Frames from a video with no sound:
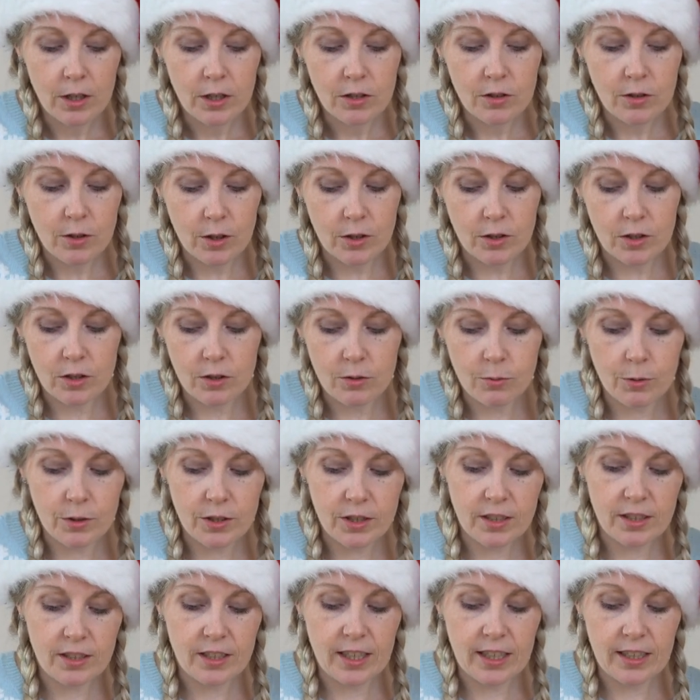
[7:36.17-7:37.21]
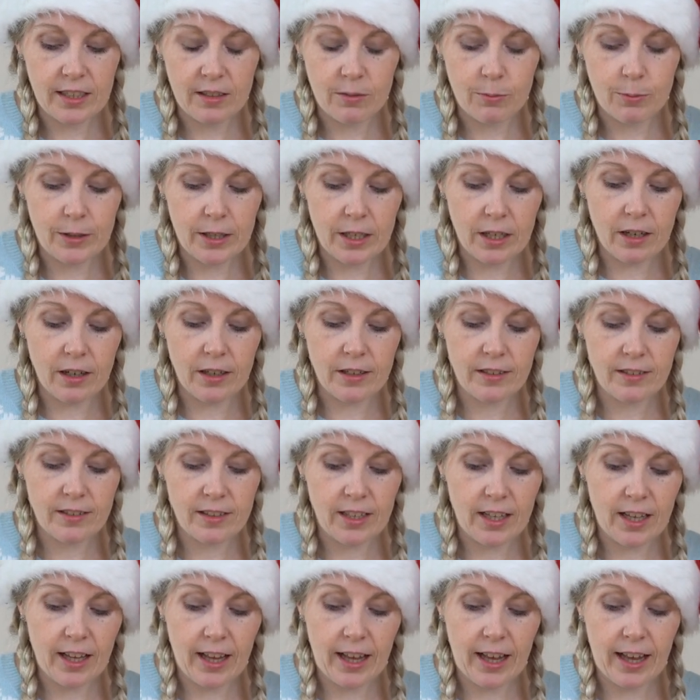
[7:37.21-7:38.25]
so I just wanted it to be nice
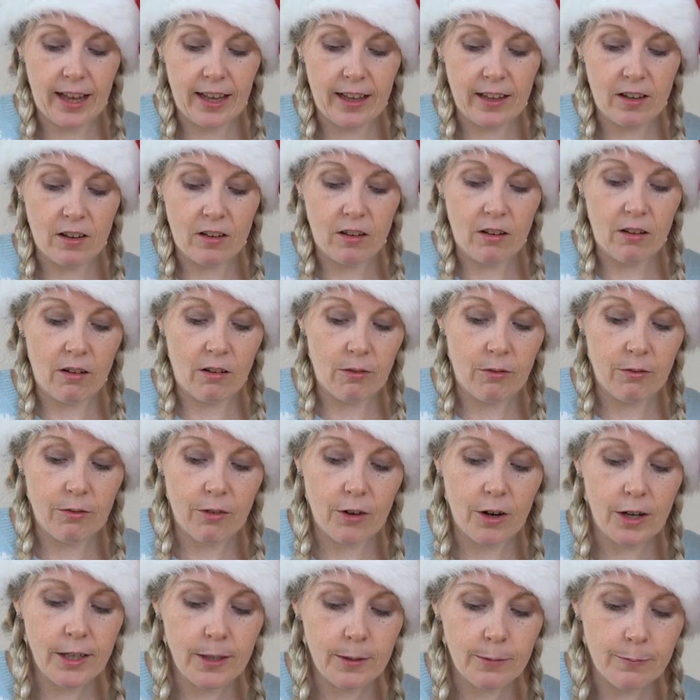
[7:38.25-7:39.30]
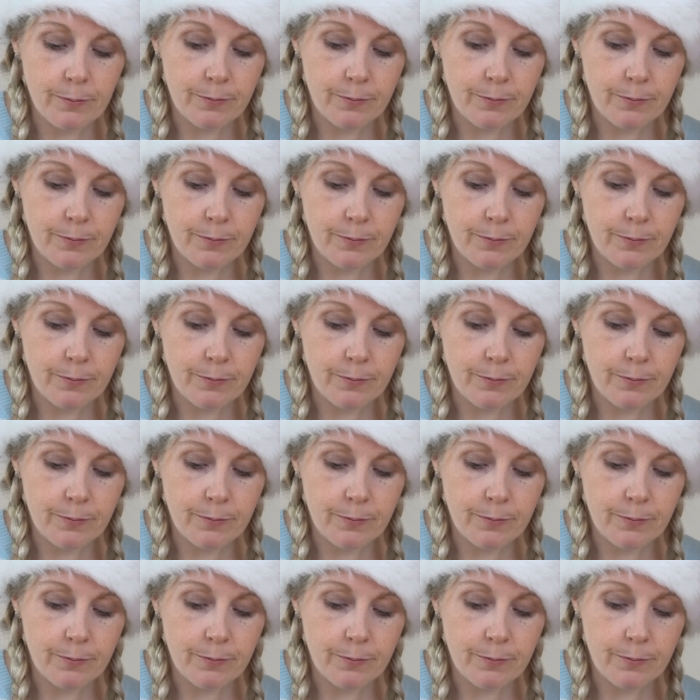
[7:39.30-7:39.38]
and alcohol free.